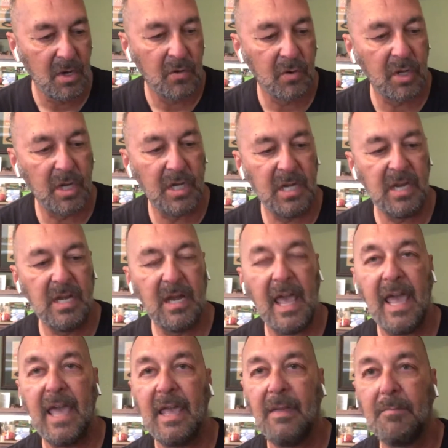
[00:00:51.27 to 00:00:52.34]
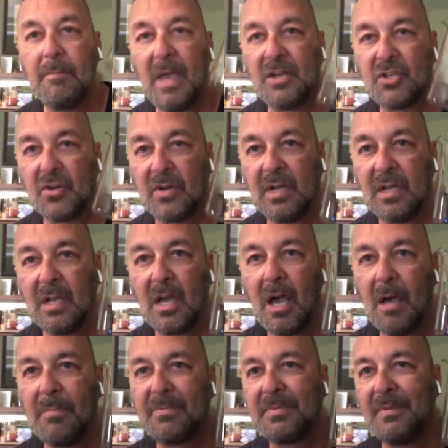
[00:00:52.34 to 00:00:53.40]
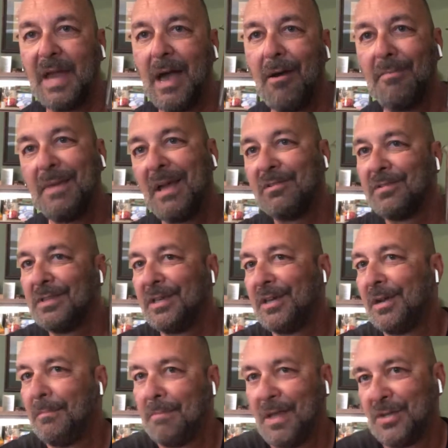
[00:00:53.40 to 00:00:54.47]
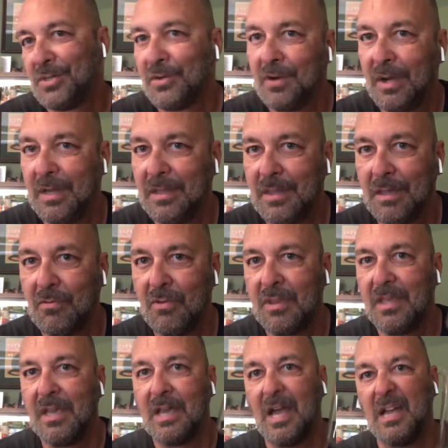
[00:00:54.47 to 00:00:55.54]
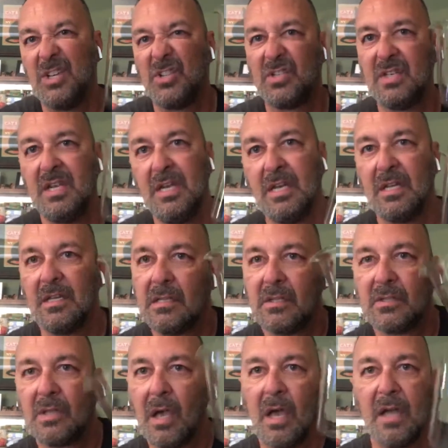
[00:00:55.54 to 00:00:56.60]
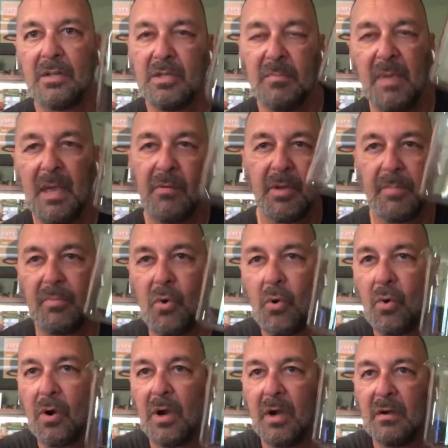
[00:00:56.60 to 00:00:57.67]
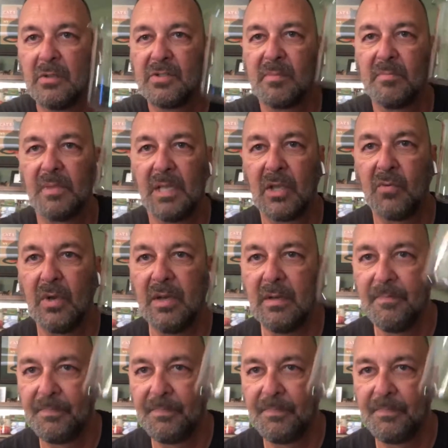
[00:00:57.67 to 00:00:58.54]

We're going to need a measuring cup. Now, I'm not really going to measure anything with it. I just need it to be able to pour some liquid.